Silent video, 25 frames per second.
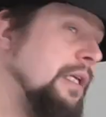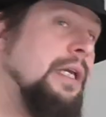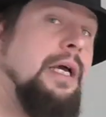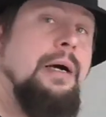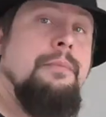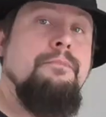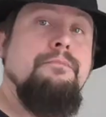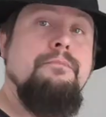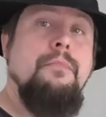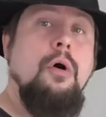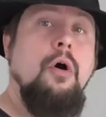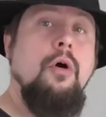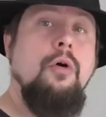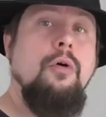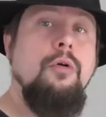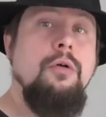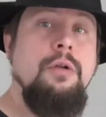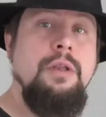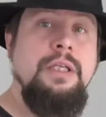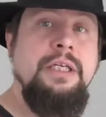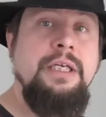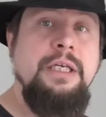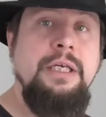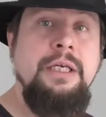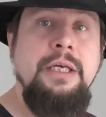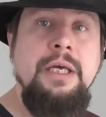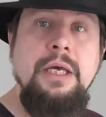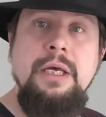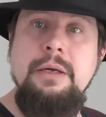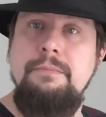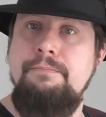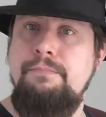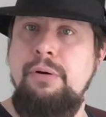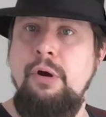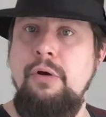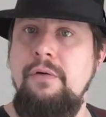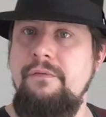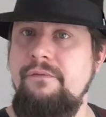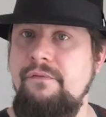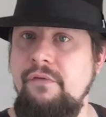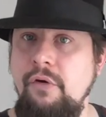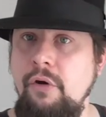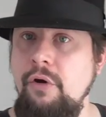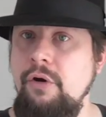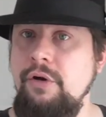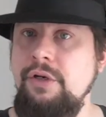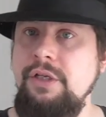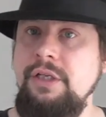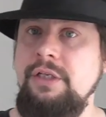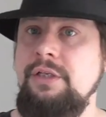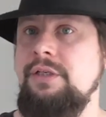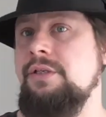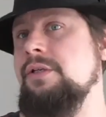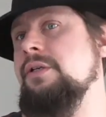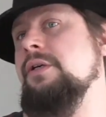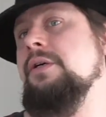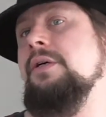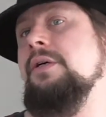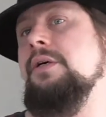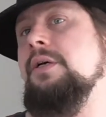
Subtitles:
be a morally perverted